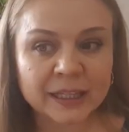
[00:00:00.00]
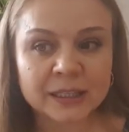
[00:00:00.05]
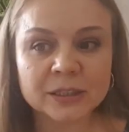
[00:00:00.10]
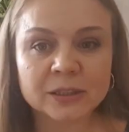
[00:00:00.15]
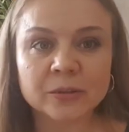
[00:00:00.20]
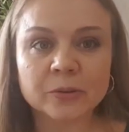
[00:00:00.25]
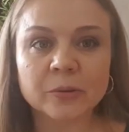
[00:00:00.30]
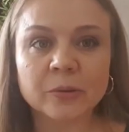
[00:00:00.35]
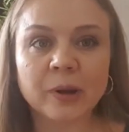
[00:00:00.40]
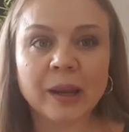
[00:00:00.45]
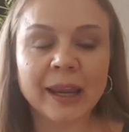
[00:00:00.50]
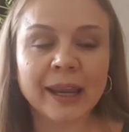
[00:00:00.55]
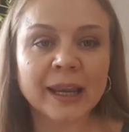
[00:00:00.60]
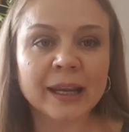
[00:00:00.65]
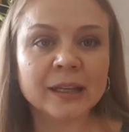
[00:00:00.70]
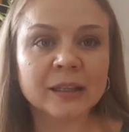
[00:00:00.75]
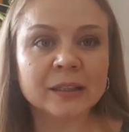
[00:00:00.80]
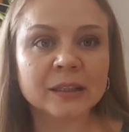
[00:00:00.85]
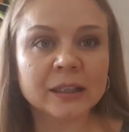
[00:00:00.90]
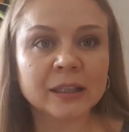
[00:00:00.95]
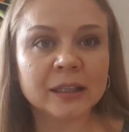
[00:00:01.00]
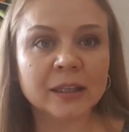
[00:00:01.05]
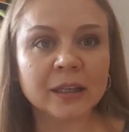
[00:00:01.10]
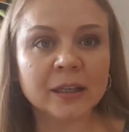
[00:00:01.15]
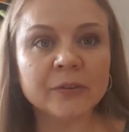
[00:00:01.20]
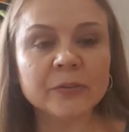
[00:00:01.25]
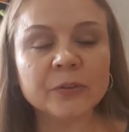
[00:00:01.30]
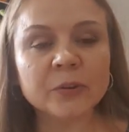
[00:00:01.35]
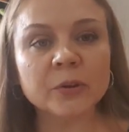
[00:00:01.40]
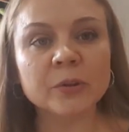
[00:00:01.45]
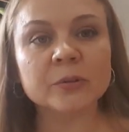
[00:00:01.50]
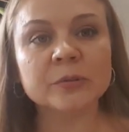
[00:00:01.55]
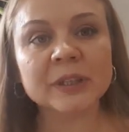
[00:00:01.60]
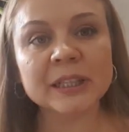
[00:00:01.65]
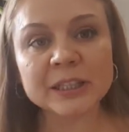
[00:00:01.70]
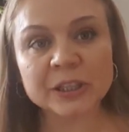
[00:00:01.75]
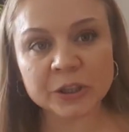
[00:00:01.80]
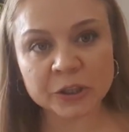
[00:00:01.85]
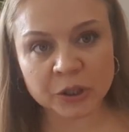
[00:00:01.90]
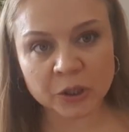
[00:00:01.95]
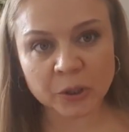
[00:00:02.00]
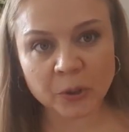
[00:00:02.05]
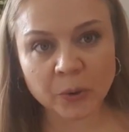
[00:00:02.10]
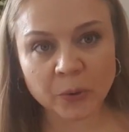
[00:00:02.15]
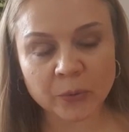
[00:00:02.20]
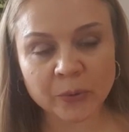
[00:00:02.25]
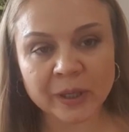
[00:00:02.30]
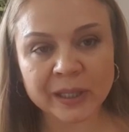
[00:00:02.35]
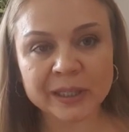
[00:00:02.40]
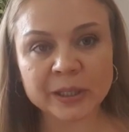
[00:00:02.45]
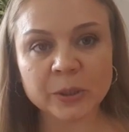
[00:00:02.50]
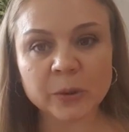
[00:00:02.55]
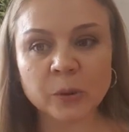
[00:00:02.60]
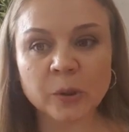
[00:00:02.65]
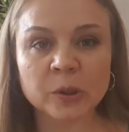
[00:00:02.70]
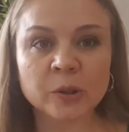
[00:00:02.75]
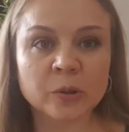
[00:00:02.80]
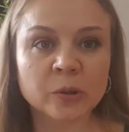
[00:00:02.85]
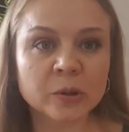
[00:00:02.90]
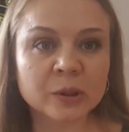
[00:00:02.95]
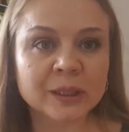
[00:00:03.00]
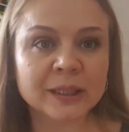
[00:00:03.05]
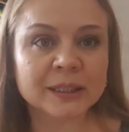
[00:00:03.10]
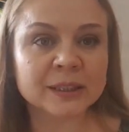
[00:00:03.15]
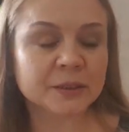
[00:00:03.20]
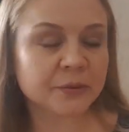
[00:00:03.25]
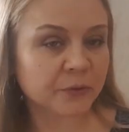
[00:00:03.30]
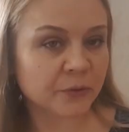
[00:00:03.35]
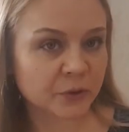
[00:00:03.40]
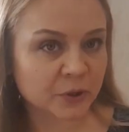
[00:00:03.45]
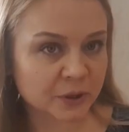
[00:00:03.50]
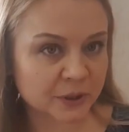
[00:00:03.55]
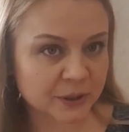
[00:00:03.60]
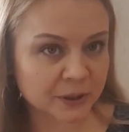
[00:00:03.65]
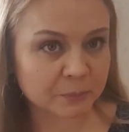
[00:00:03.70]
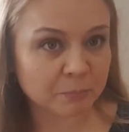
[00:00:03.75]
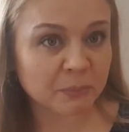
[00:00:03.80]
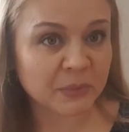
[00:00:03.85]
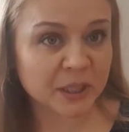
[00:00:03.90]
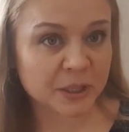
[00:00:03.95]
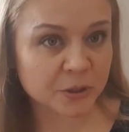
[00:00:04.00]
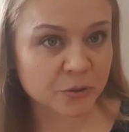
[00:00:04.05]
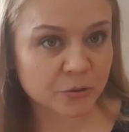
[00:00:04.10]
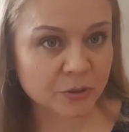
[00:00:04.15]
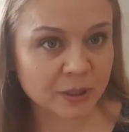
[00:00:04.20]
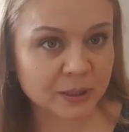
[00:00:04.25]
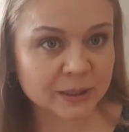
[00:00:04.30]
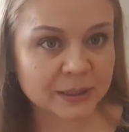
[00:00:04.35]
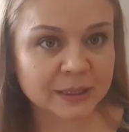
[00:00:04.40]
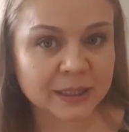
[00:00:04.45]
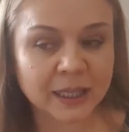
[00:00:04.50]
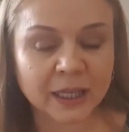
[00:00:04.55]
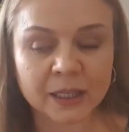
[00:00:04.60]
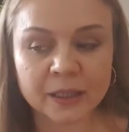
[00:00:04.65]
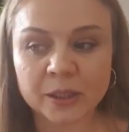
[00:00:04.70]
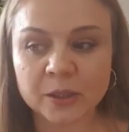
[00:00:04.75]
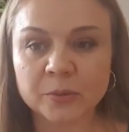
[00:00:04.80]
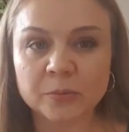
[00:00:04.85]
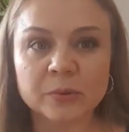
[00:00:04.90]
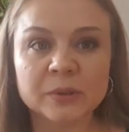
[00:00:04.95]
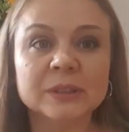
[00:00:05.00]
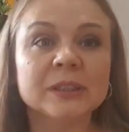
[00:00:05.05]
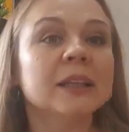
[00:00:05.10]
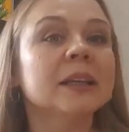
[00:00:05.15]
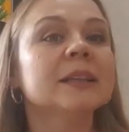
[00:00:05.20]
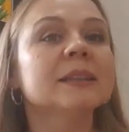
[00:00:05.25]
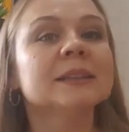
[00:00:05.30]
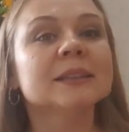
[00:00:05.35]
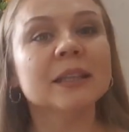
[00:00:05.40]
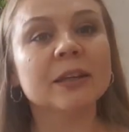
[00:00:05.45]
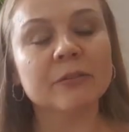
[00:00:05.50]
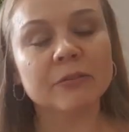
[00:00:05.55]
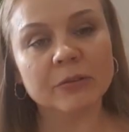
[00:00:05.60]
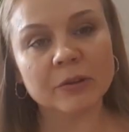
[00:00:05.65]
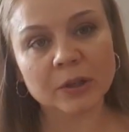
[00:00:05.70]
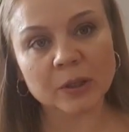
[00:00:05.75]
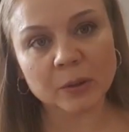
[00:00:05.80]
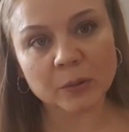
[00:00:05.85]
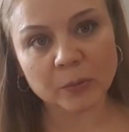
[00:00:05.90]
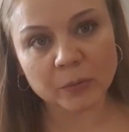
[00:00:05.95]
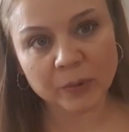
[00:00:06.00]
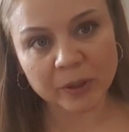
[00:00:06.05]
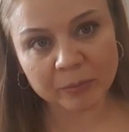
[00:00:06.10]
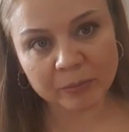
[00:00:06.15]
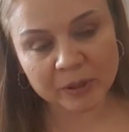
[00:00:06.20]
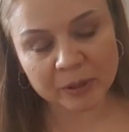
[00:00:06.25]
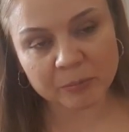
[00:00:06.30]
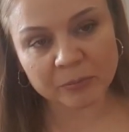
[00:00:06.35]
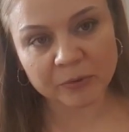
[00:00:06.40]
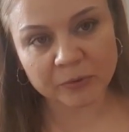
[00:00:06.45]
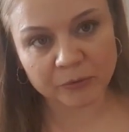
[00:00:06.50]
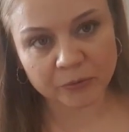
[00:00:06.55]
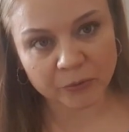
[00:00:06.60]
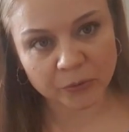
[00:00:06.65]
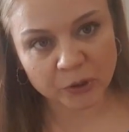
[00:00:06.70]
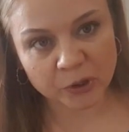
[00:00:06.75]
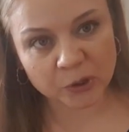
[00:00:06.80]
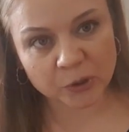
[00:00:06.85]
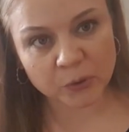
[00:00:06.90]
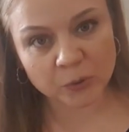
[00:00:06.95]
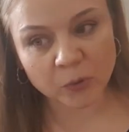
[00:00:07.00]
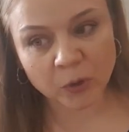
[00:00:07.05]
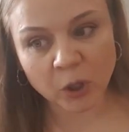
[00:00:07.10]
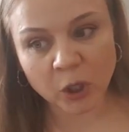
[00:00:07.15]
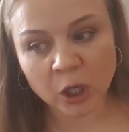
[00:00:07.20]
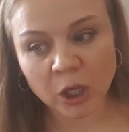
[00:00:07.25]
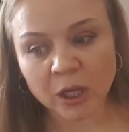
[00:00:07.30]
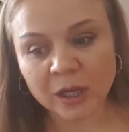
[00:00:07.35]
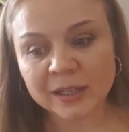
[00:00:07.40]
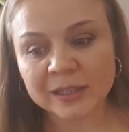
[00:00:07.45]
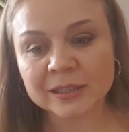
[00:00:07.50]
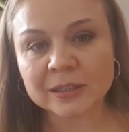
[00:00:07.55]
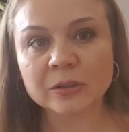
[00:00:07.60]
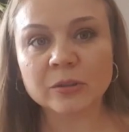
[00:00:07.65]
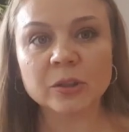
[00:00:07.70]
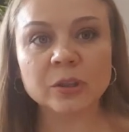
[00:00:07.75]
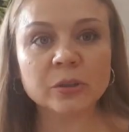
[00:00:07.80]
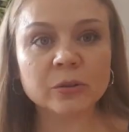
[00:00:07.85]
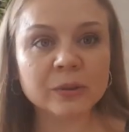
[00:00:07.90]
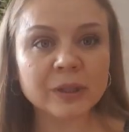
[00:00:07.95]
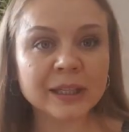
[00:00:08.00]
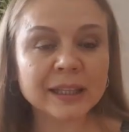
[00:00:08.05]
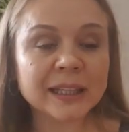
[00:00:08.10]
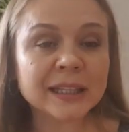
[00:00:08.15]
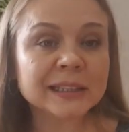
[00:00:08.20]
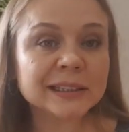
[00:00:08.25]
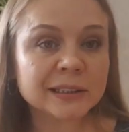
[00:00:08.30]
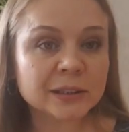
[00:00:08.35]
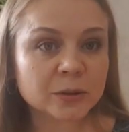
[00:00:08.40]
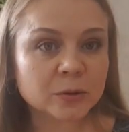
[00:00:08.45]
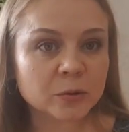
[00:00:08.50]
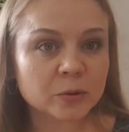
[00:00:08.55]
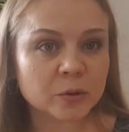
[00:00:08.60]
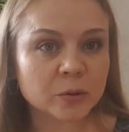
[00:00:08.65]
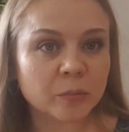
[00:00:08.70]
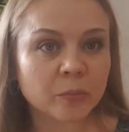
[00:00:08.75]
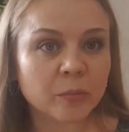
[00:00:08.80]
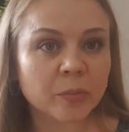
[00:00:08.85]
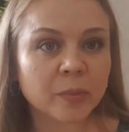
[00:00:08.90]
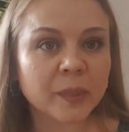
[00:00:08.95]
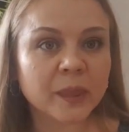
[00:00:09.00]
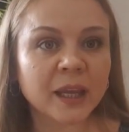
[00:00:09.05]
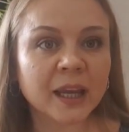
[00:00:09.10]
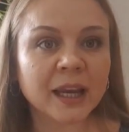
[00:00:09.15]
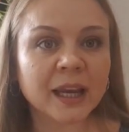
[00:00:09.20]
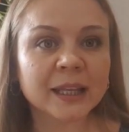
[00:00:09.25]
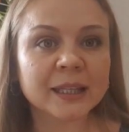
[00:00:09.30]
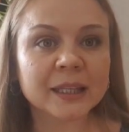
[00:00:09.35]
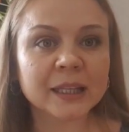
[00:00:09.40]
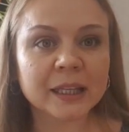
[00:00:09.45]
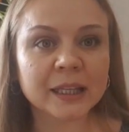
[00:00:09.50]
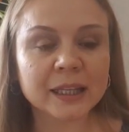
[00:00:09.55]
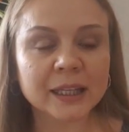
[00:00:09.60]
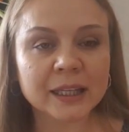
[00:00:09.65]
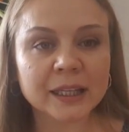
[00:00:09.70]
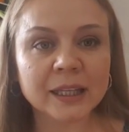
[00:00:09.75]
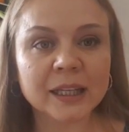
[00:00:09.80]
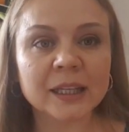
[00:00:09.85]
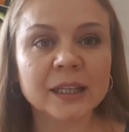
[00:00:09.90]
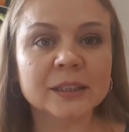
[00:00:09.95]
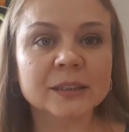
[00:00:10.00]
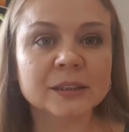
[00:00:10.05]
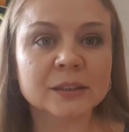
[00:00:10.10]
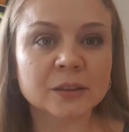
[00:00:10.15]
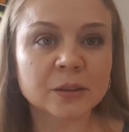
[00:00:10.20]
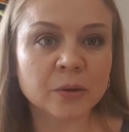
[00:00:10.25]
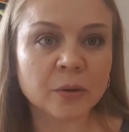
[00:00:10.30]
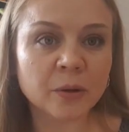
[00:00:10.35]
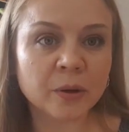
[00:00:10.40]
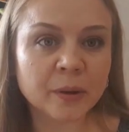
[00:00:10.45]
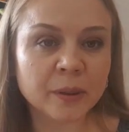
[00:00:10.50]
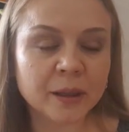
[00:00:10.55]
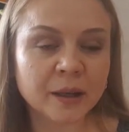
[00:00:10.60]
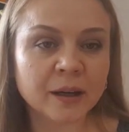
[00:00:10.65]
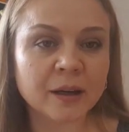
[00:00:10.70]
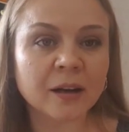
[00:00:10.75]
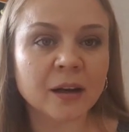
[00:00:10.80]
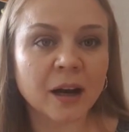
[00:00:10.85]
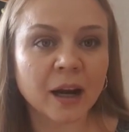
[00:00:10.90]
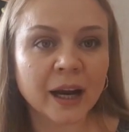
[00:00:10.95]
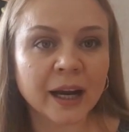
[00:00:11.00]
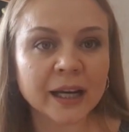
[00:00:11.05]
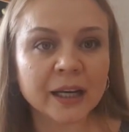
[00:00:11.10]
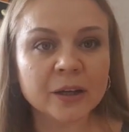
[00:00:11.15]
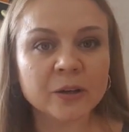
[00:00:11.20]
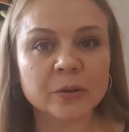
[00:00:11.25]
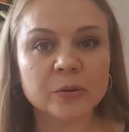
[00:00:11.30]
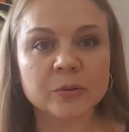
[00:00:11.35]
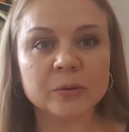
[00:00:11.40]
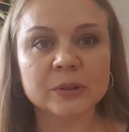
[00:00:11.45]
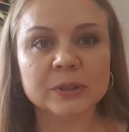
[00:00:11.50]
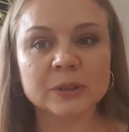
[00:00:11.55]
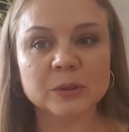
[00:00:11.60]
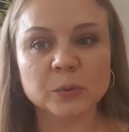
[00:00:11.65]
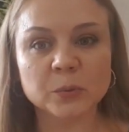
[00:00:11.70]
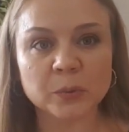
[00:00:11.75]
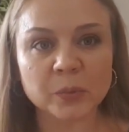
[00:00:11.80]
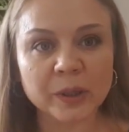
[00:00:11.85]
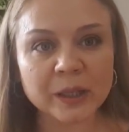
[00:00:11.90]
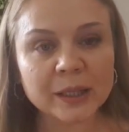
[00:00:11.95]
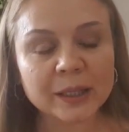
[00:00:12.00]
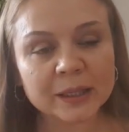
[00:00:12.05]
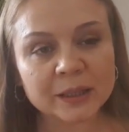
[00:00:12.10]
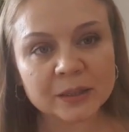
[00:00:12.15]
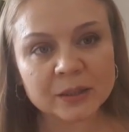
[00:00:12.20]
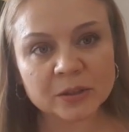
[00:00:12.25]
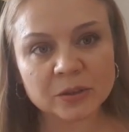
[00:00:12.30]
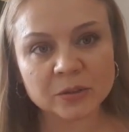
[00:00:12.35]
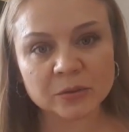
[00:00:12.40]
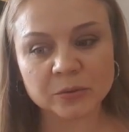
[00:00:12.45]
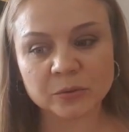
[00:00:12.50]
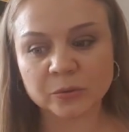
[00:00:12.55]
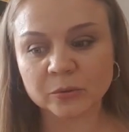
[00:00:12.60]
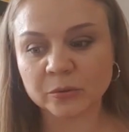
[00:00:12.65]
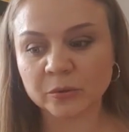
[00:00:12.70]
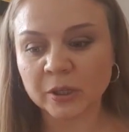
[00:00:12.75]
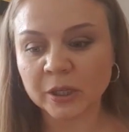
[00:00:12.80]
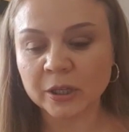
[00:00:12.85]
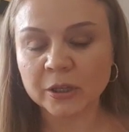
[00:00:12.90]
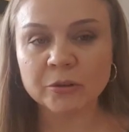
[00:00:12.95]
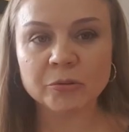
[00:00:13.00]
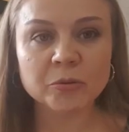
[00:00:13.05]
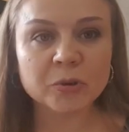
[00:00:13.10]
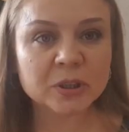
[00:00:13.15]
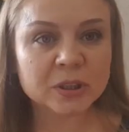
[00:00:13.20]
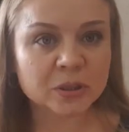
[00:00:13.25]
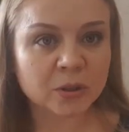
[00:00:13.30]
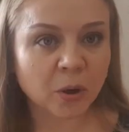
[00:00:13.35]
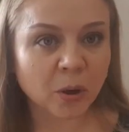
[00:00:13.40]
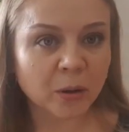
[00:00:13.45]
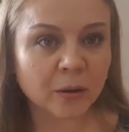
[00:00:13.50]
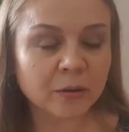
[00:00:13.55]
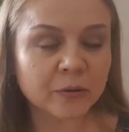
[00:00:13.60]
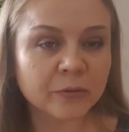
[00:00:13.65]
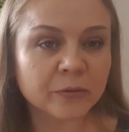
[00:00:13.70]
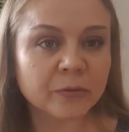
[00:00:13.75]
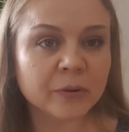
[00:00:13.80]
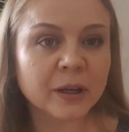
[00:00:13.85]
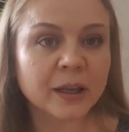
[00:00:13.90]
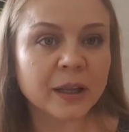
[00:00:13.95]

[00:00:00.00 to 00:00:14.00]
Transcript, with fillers: So, and if you already know that you are not his first mistress and it was like several women before you, so you can assume that he is not a guy who is willing to resolve